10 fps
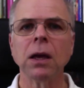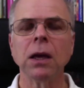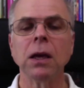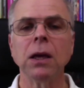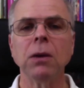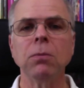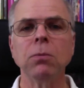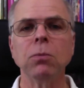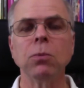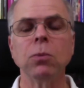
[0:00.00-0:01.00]
He
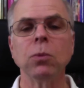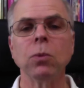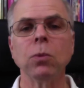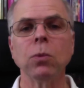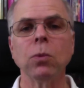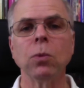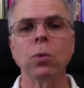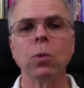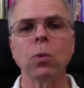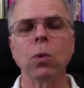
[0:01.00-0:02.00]

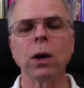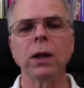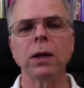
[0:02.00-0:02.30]
wanted